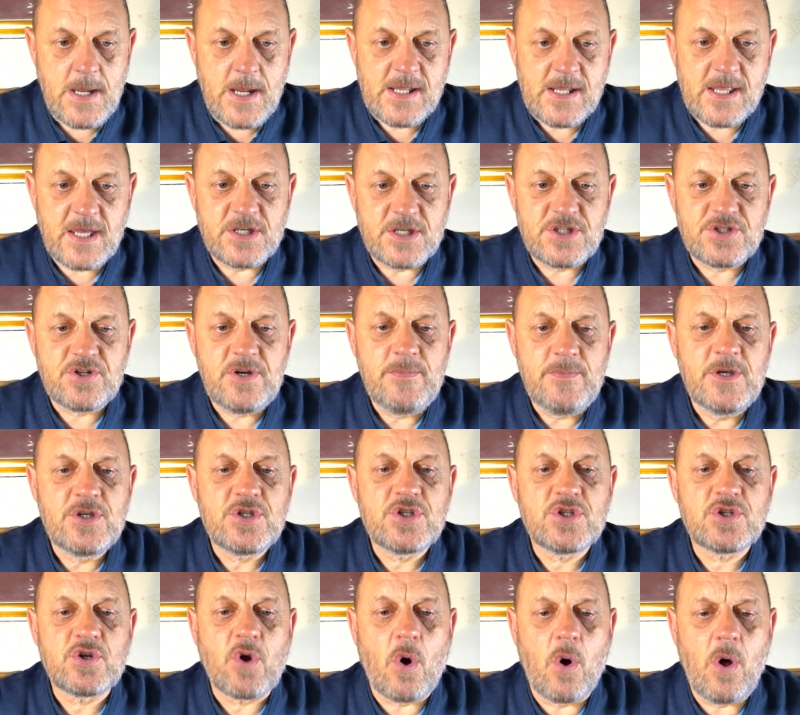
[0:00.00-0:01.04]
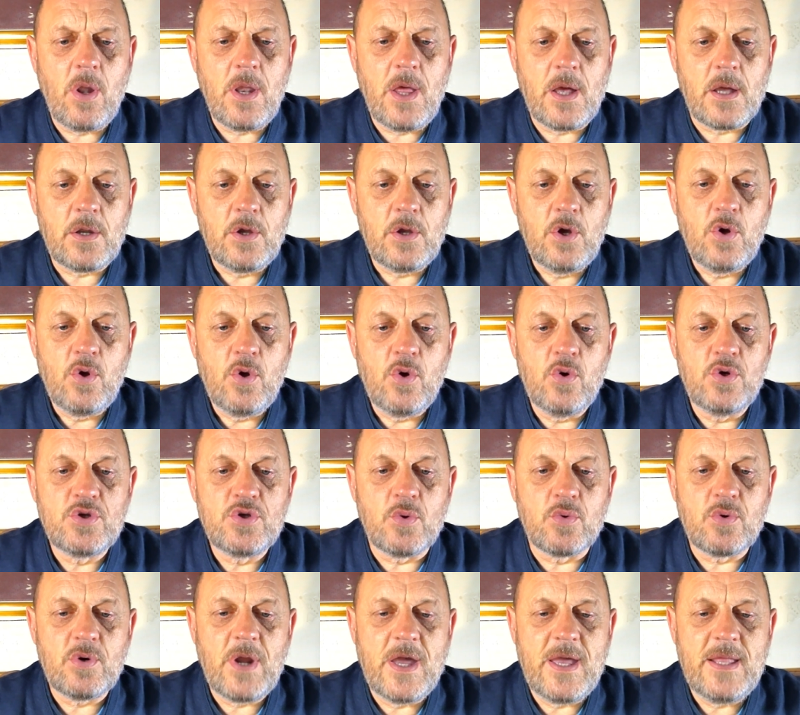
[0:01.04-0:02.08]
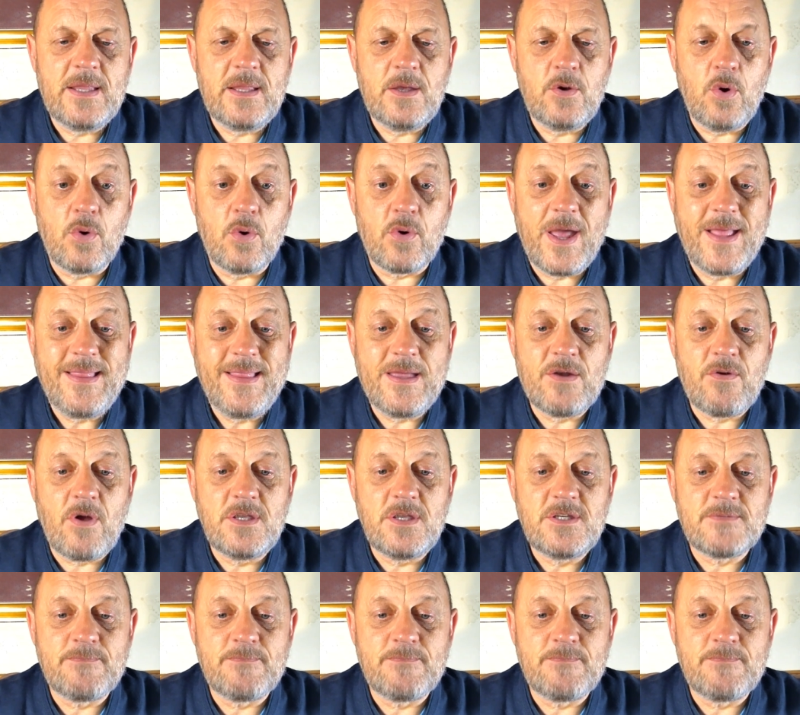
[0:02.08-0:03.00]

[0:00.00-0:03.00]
The extremist scholar who already runs